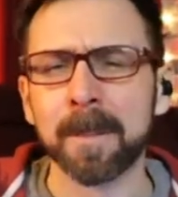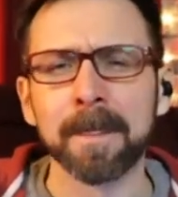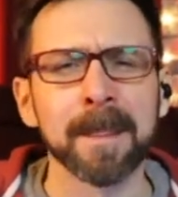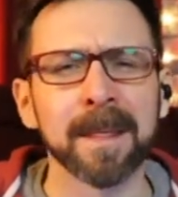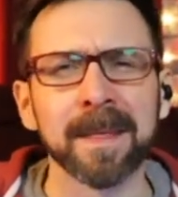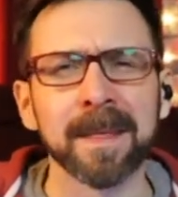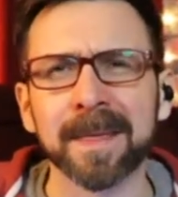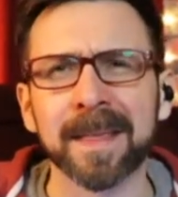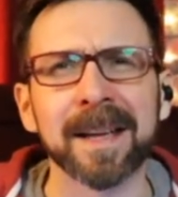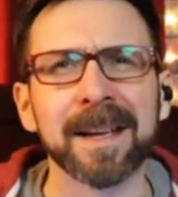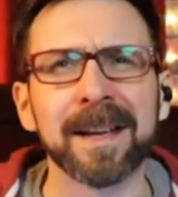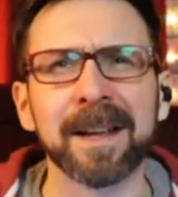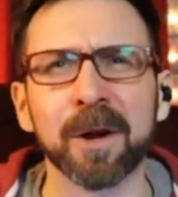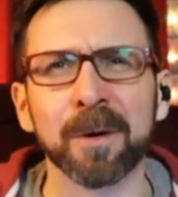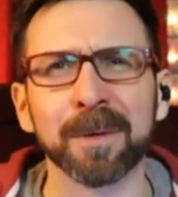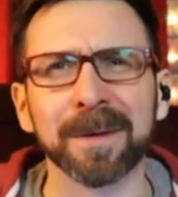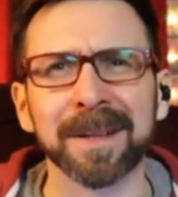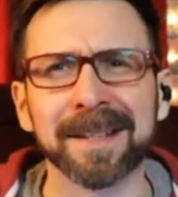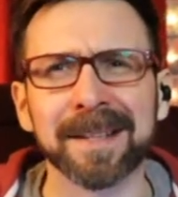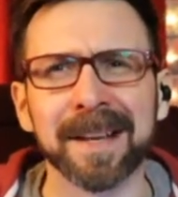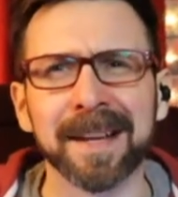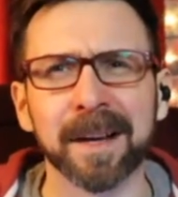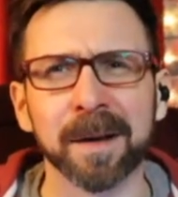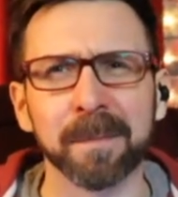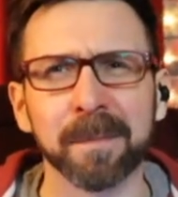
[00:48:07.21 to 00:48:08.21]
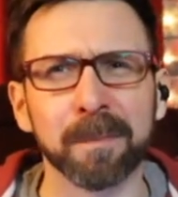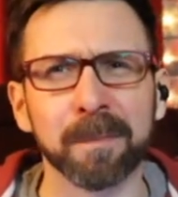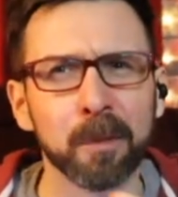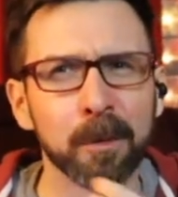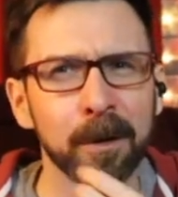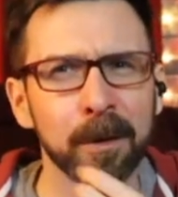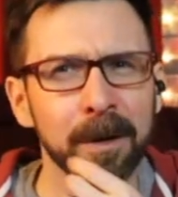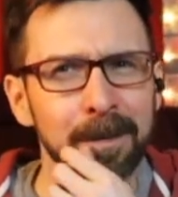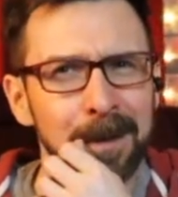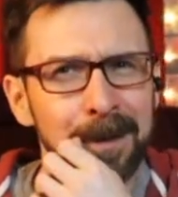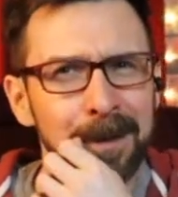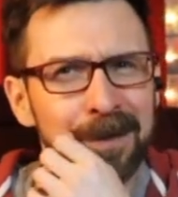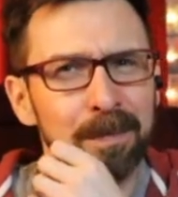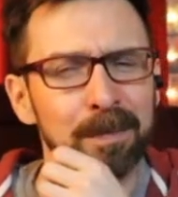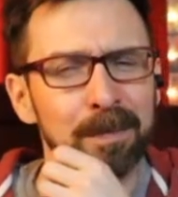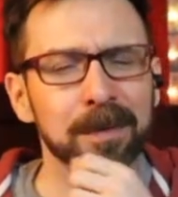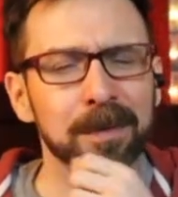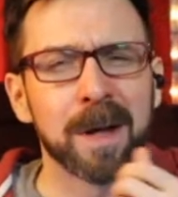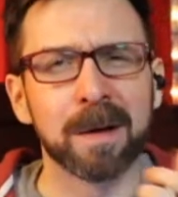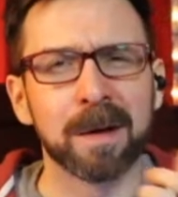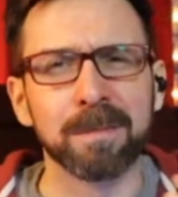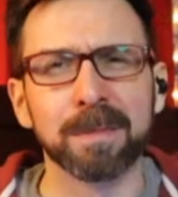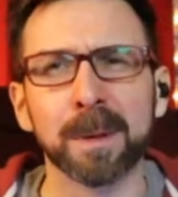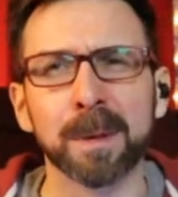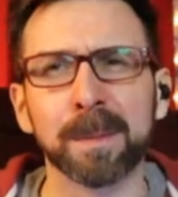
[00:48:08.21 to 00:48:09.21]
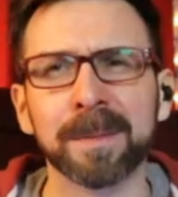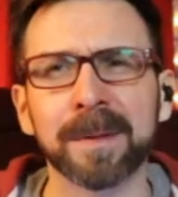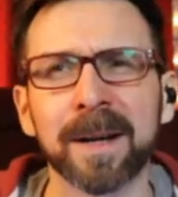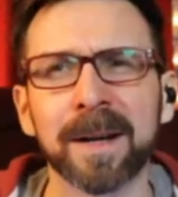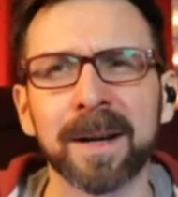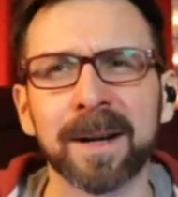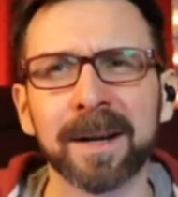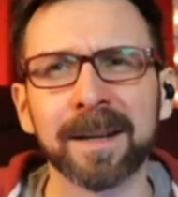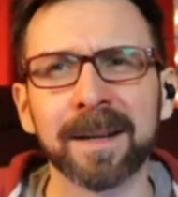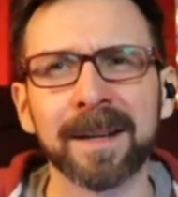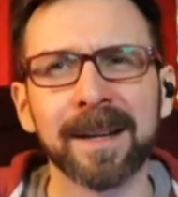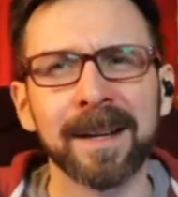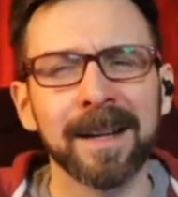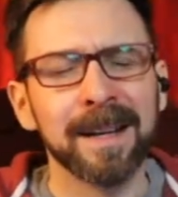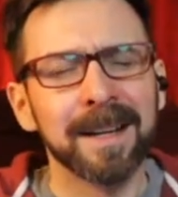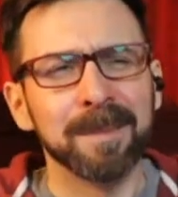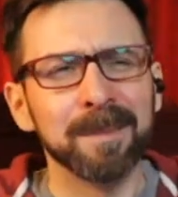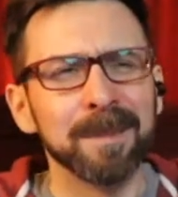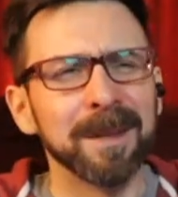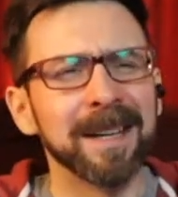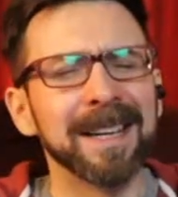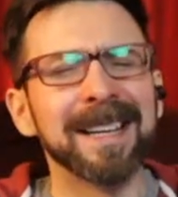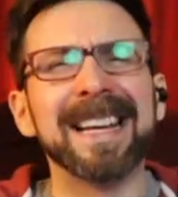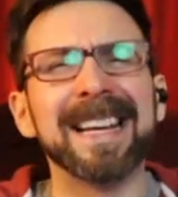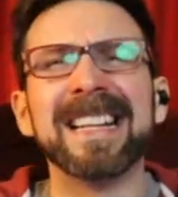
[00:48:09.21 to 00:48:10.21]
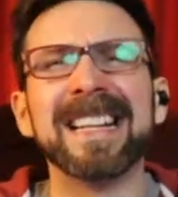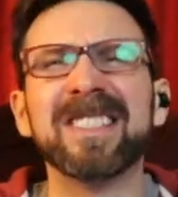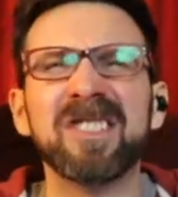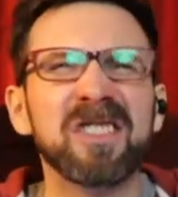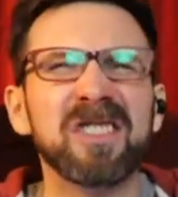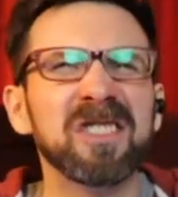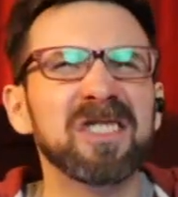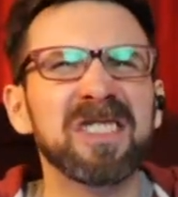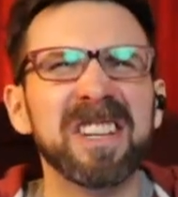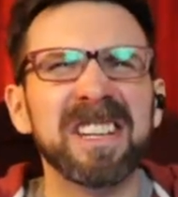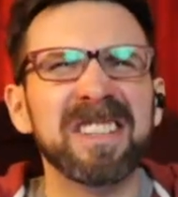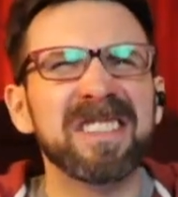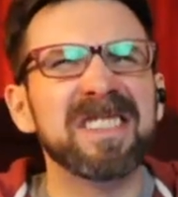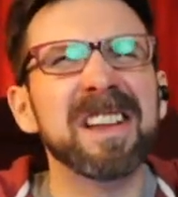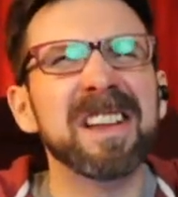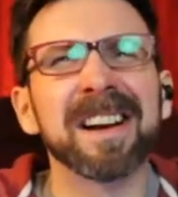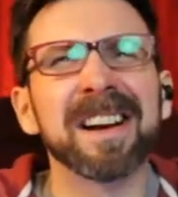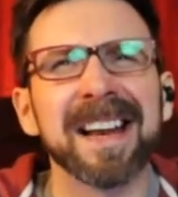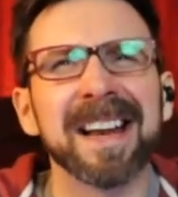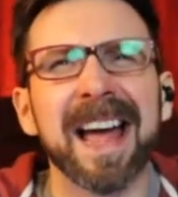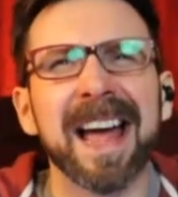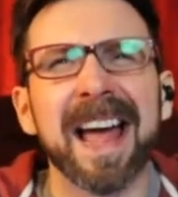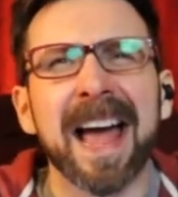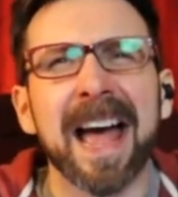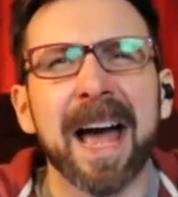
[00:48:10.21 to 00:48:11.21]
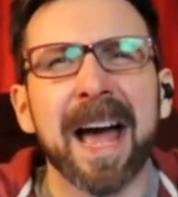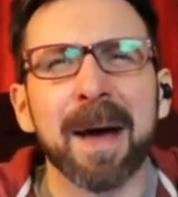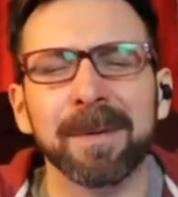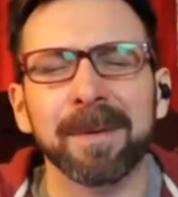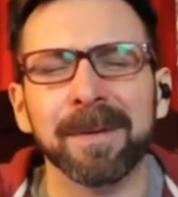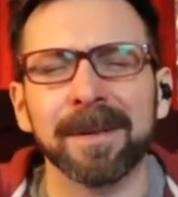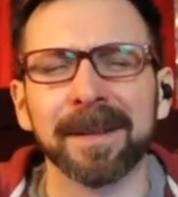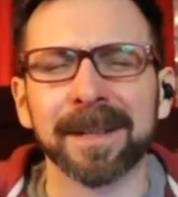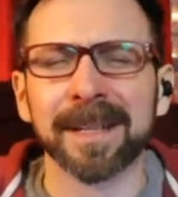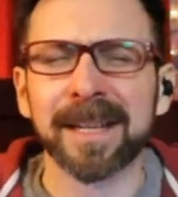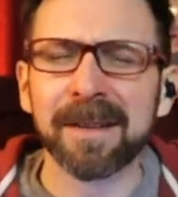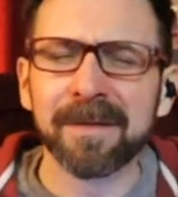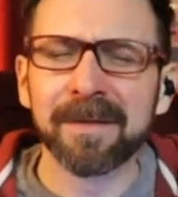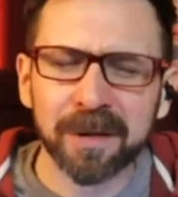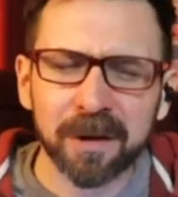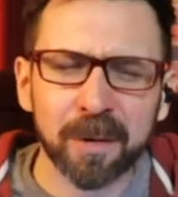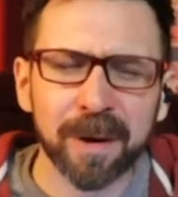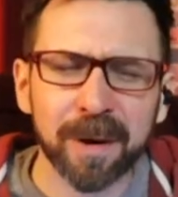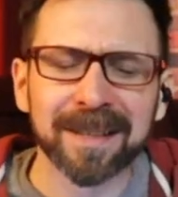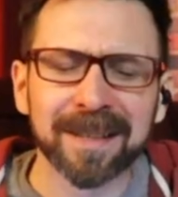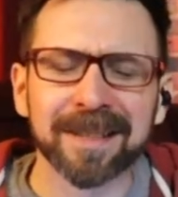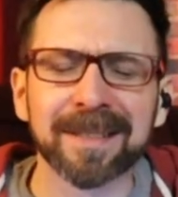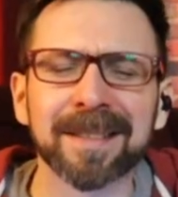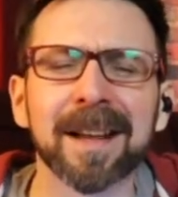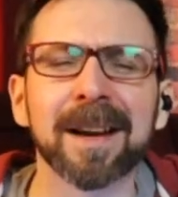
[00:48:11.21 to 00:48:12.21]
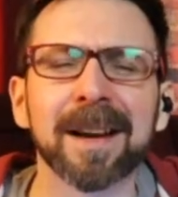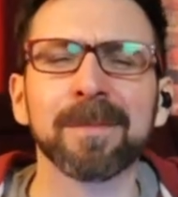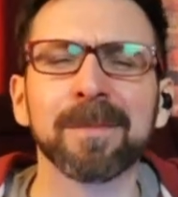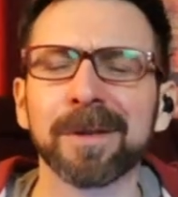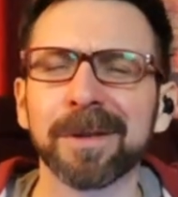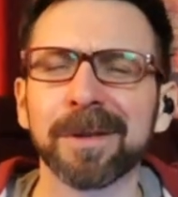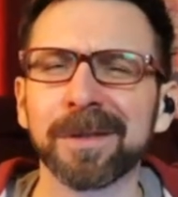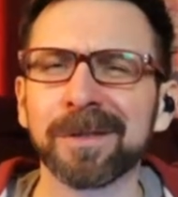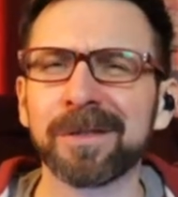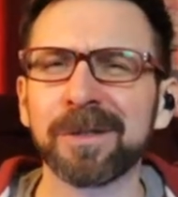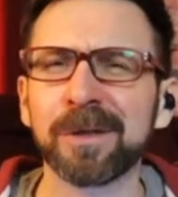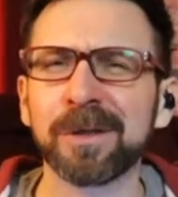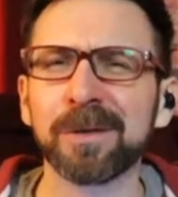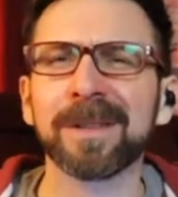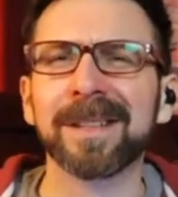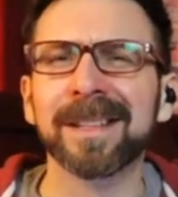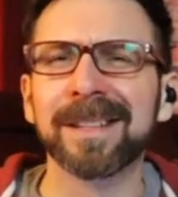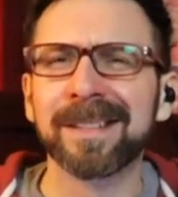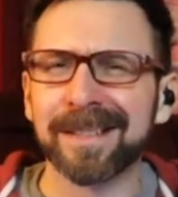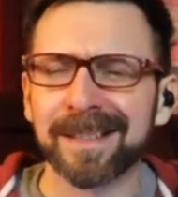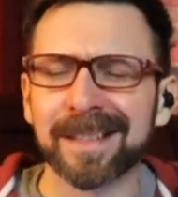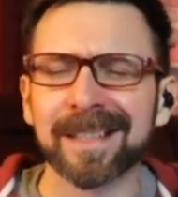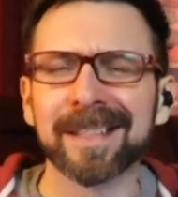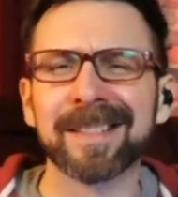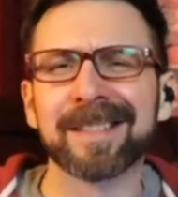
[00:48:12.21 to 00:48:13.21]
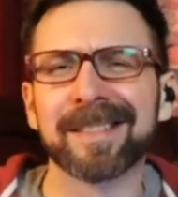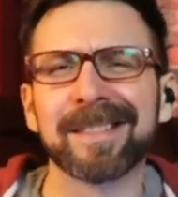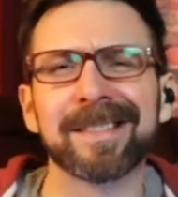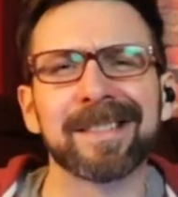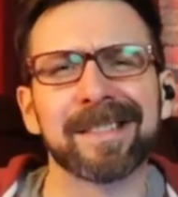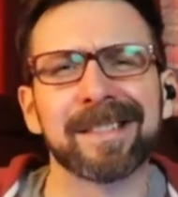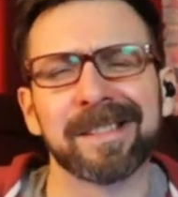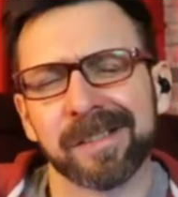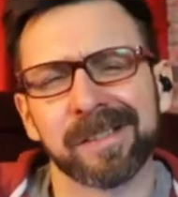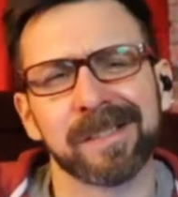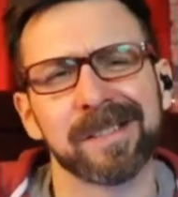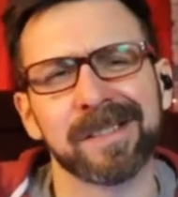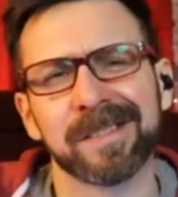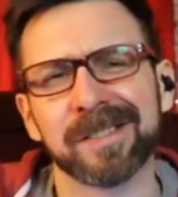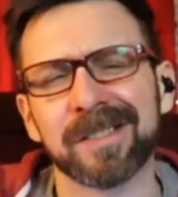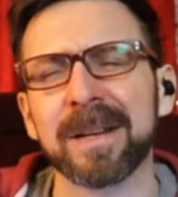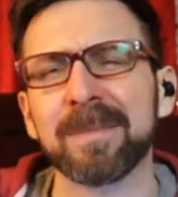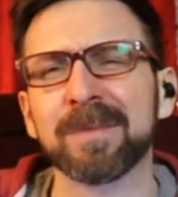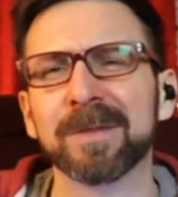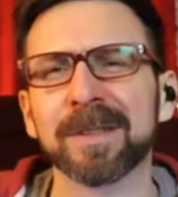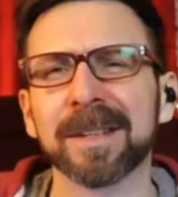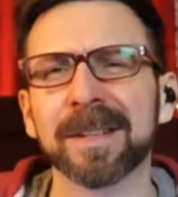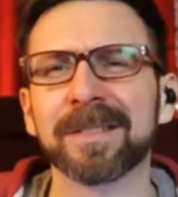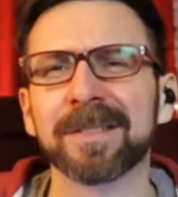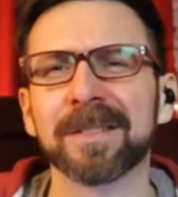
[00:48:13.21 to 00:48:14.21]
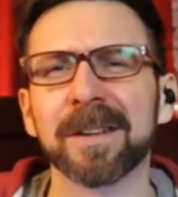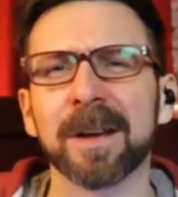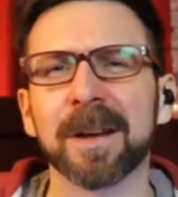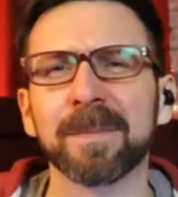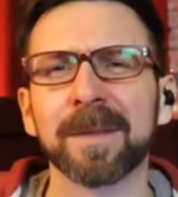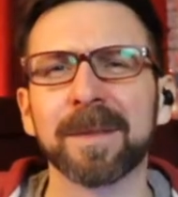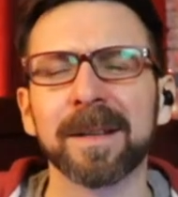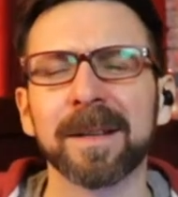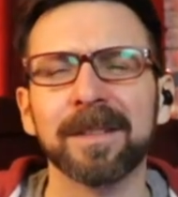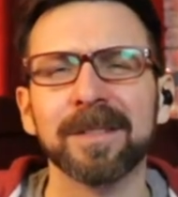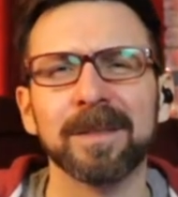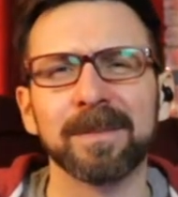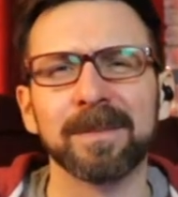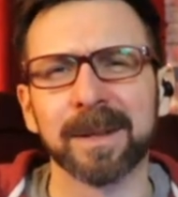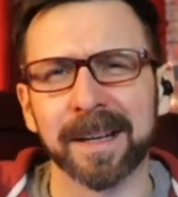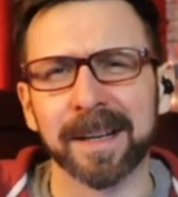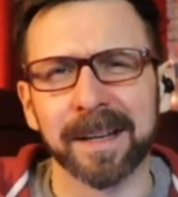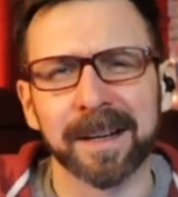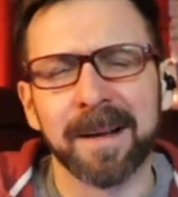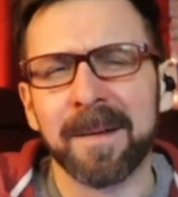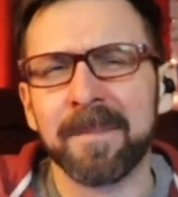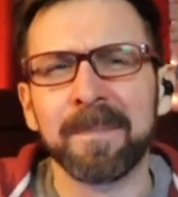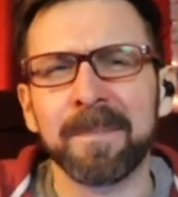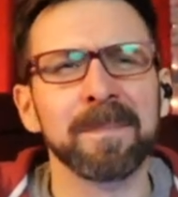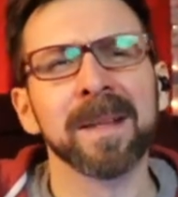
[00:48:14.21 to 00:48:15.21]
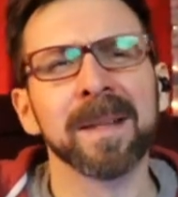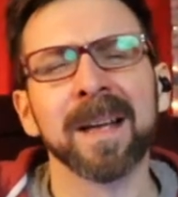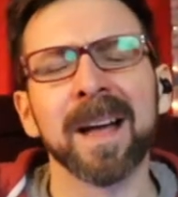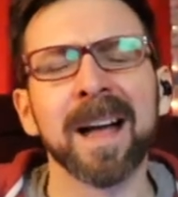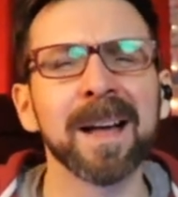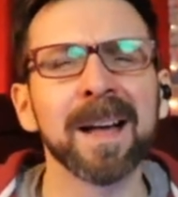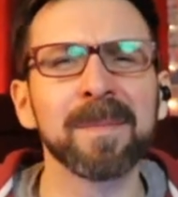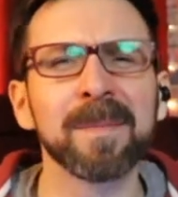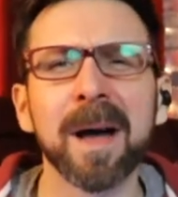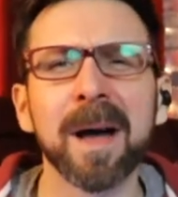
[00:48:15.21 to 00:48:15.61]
They take appointments, blah, blah, blah. I'm like, it's not going to happen. Like, even though I said I'm going to do this seems like something because I'm like, I'm,